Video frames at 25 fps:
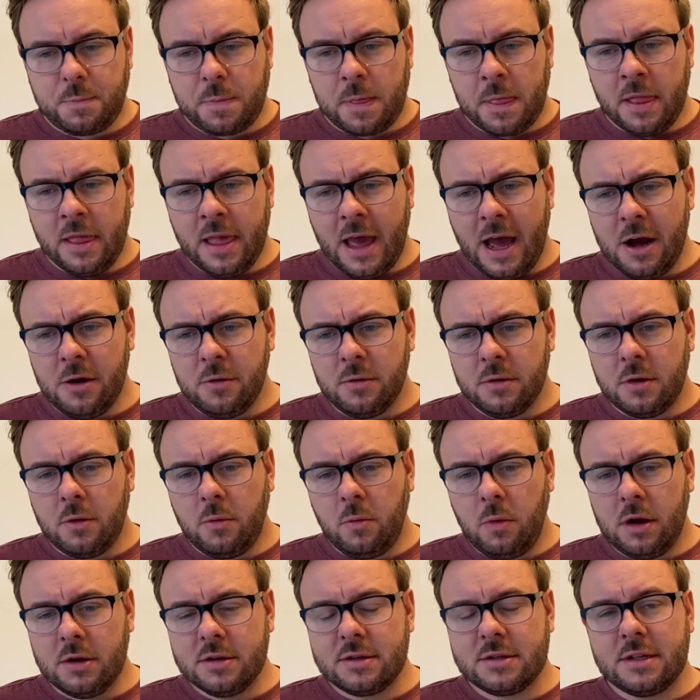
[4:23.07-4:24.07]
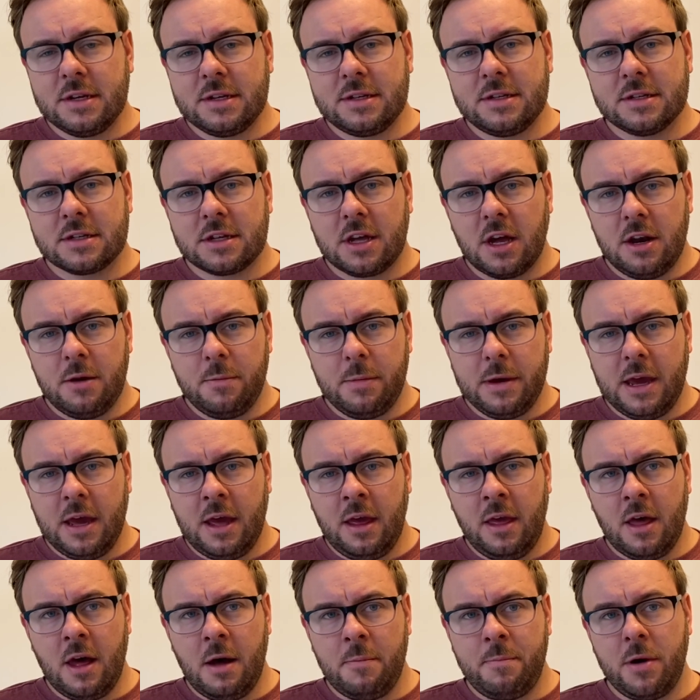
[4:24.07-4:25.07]
Now, whilst this is going to
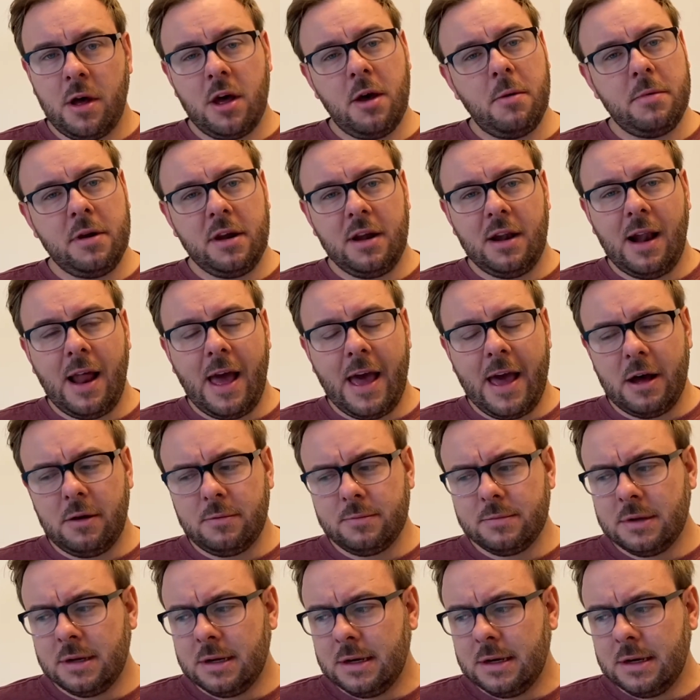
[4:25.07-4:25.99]
be a permanent layout,